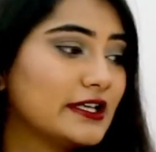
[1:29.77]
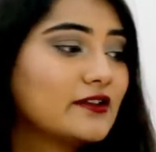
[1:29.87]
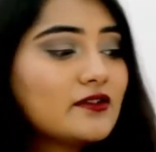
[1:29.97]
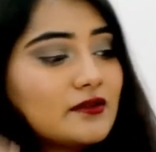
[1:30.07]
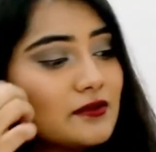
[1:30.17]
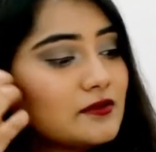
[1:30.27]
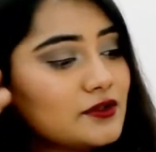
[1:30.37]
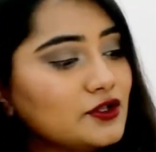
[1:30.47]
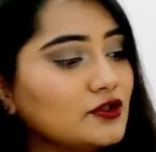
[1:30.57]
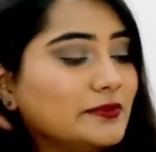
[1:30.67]
so
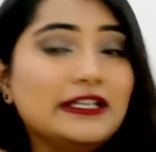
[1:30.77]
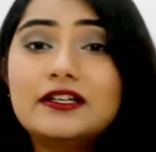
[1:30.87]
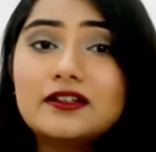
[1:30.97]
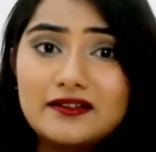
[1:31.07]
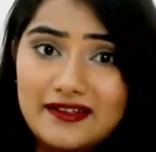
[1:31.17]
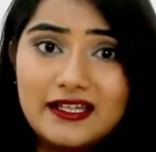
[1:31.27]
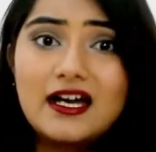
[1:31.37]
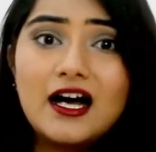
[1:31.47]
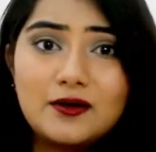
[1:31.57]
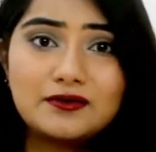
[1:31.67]
you'll be seeing
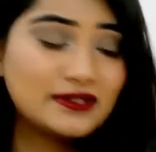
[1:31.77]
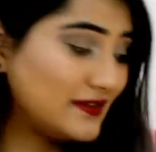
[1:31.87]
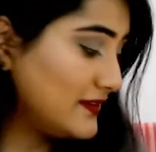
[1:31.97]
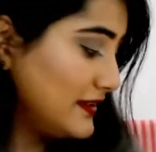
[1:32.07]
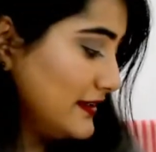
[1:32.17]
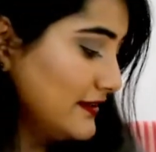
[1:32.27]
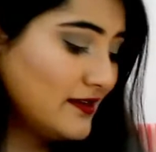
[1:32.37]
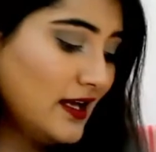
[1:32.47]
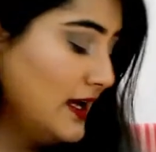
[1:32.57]
how this is.